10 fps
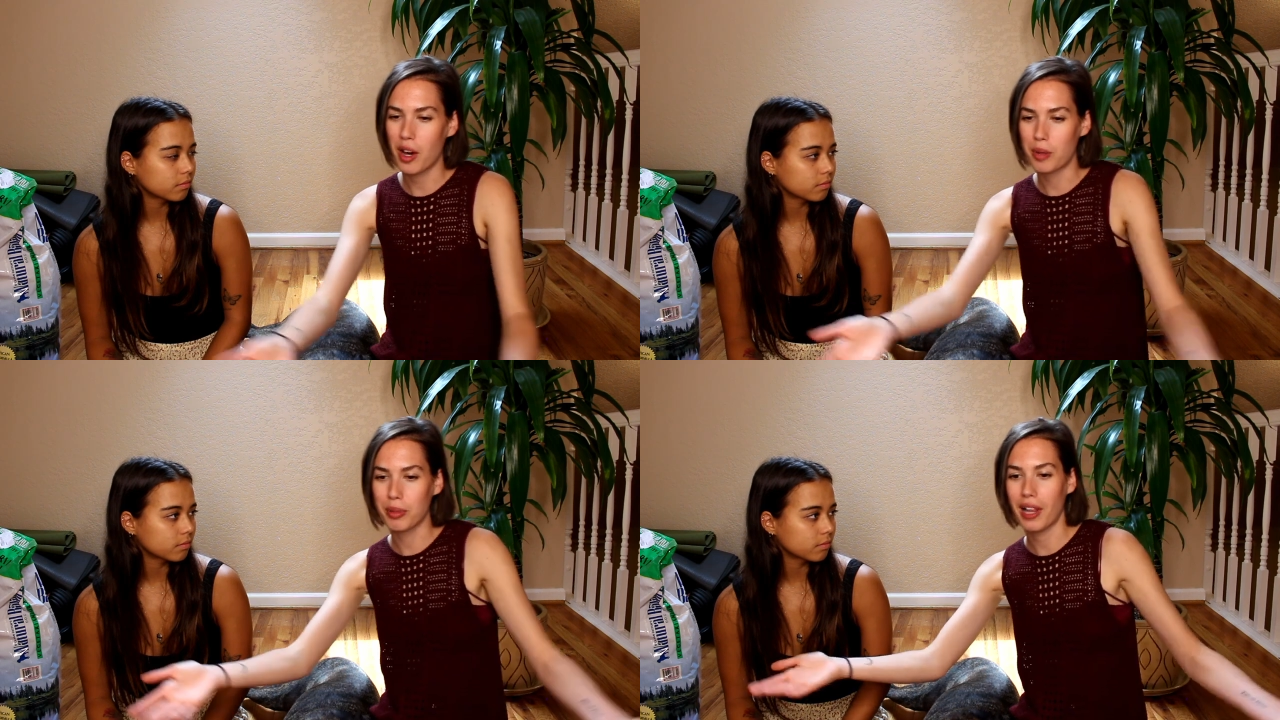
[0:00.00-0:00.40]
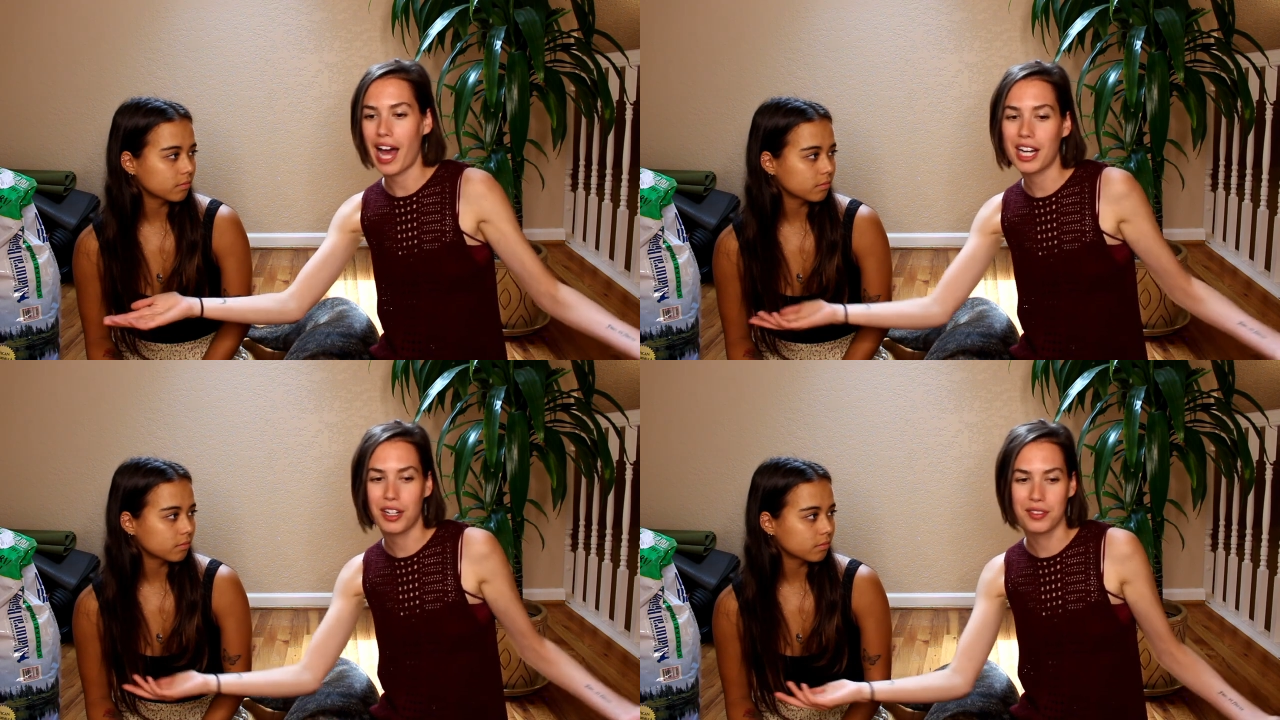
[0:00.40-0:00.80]
Speaker 1: out a
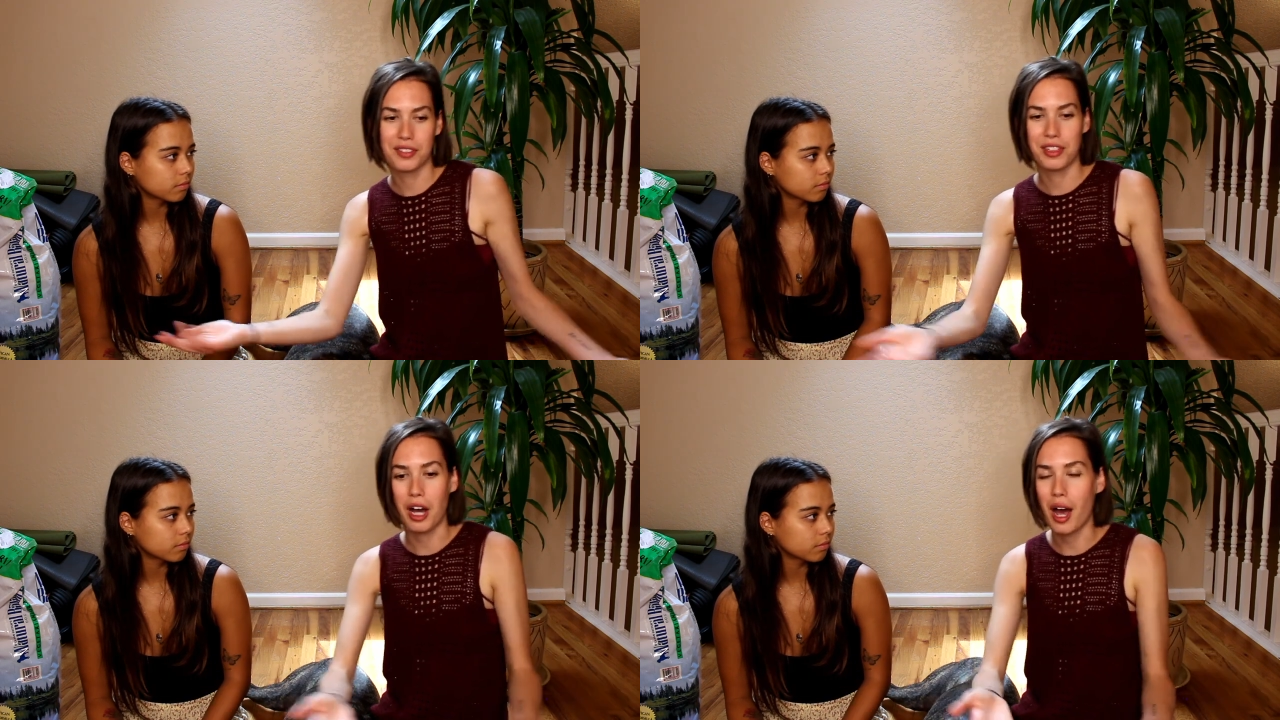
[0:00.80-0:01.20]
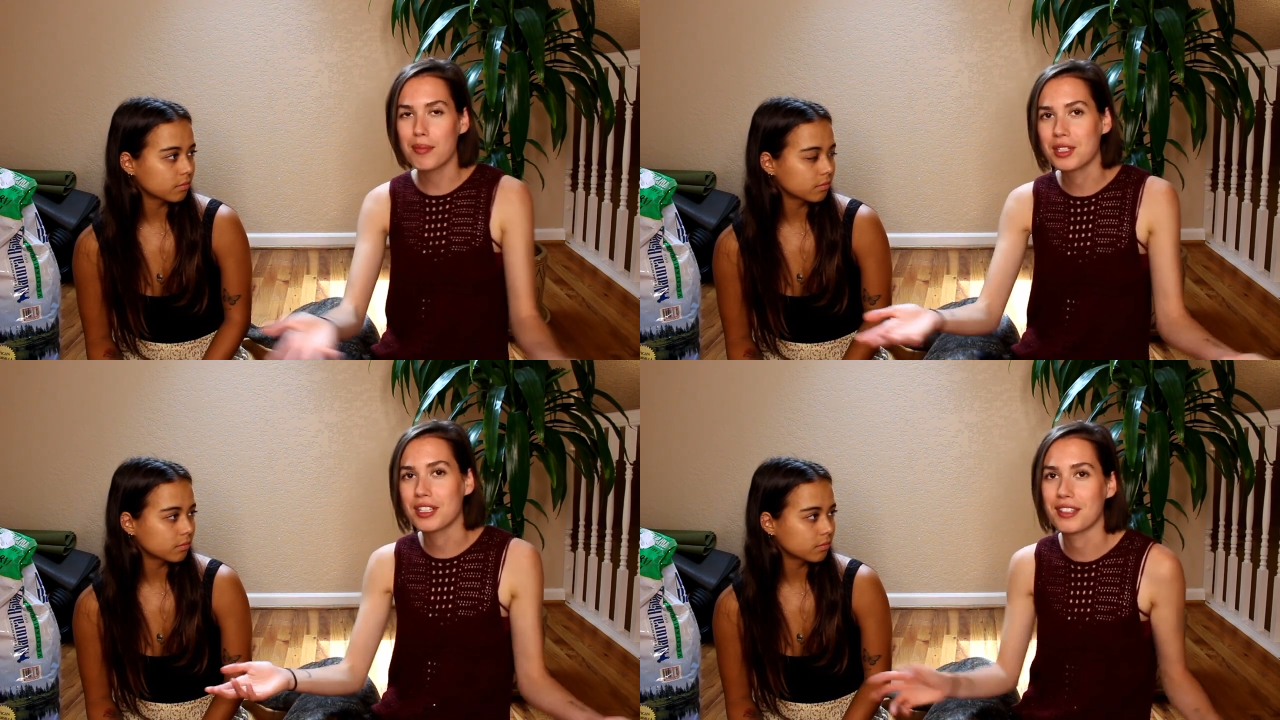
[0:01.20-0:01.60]
platter of different
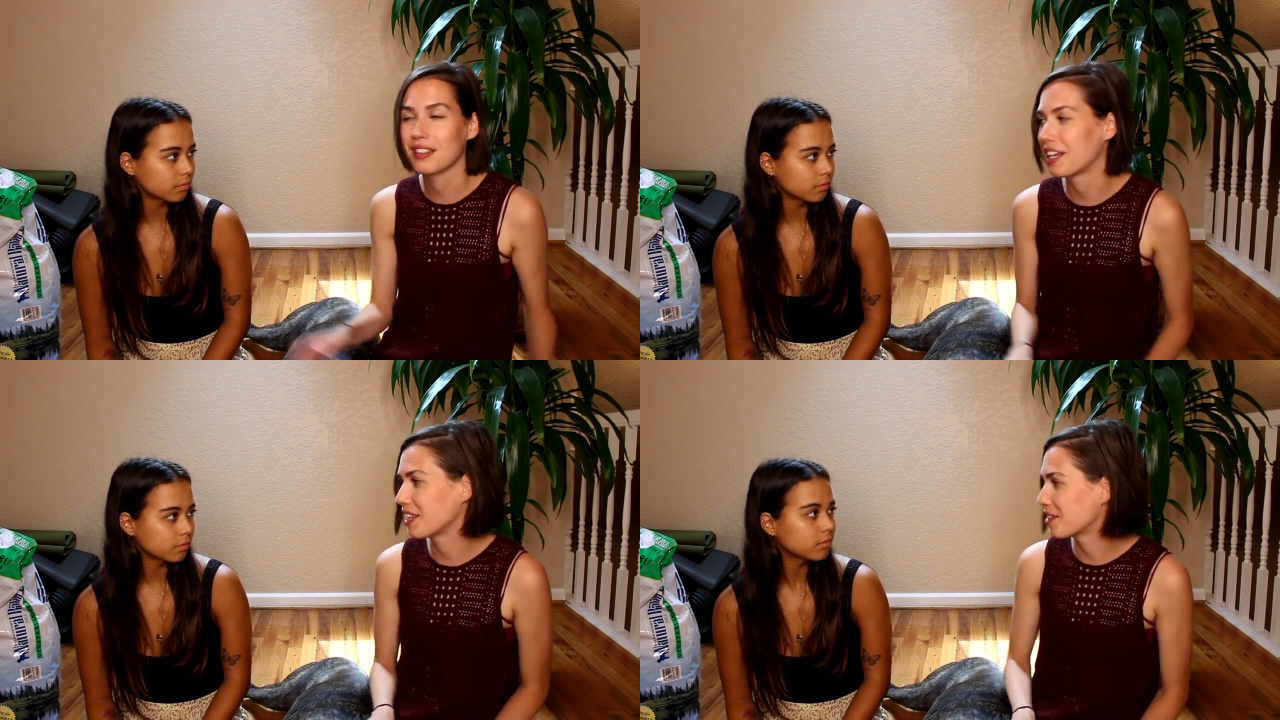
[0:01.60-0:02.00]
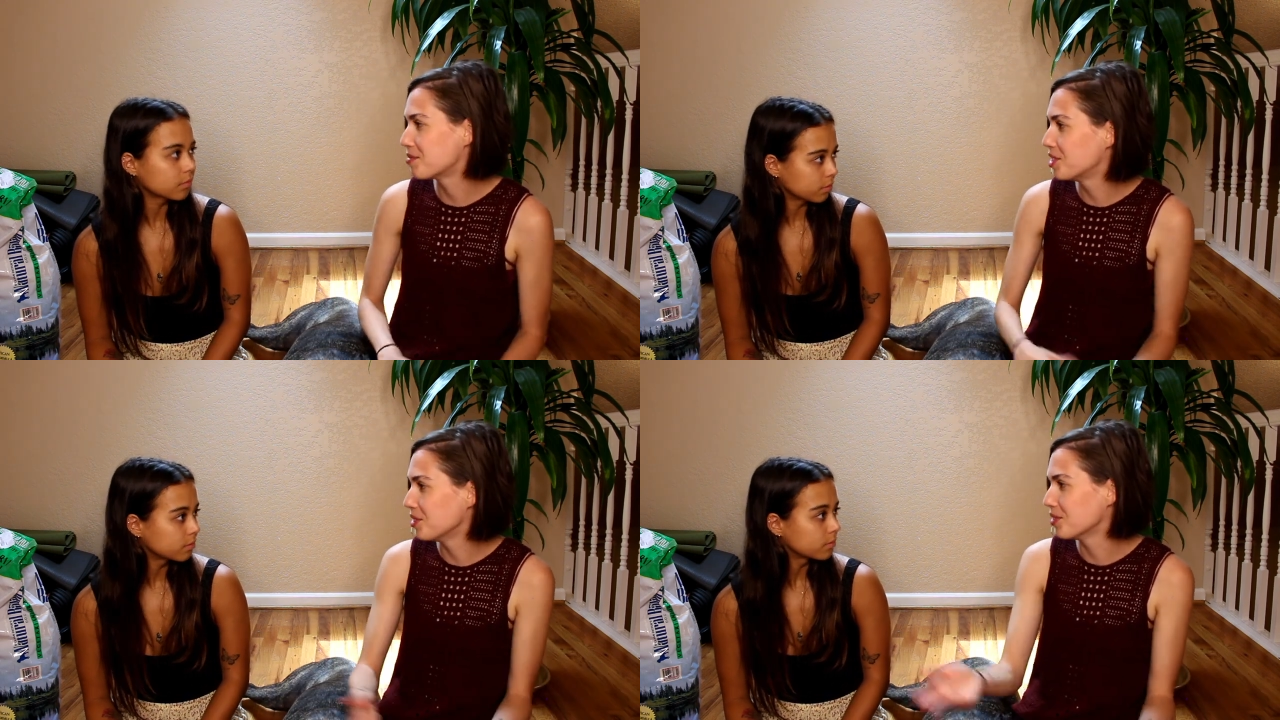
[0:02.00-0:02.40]
options and letting
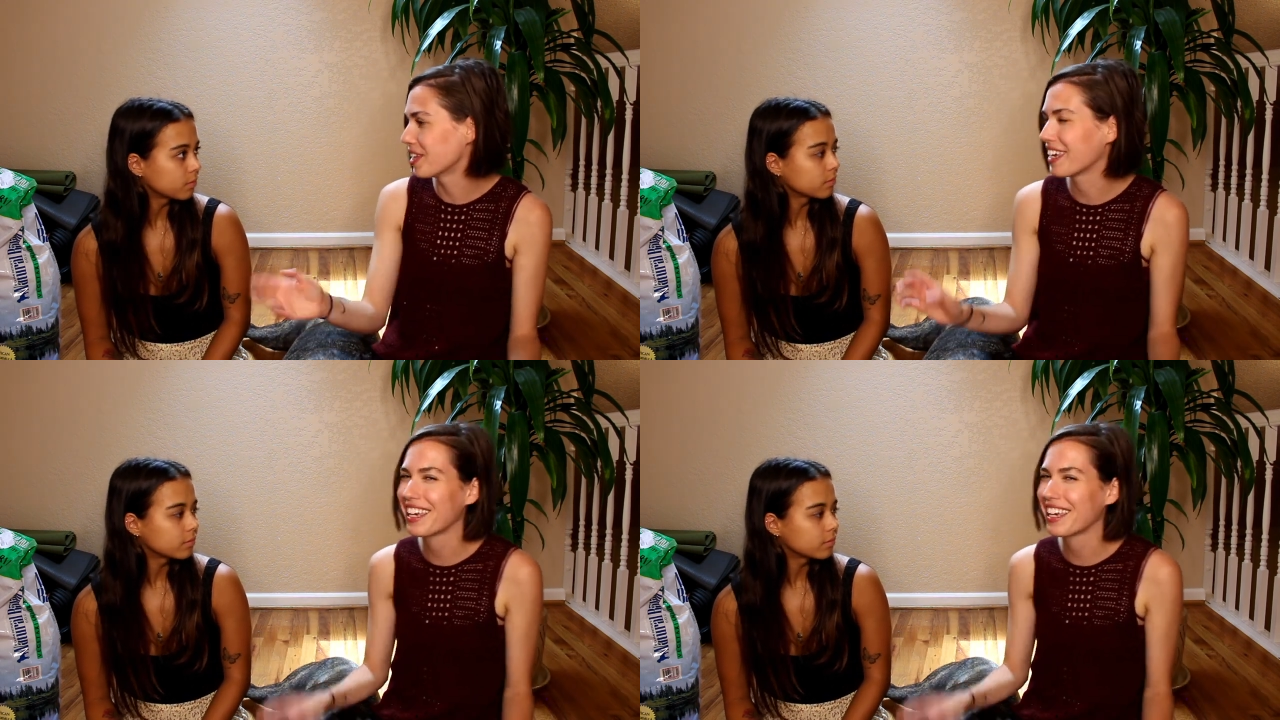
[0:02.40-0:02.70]
them choose. Like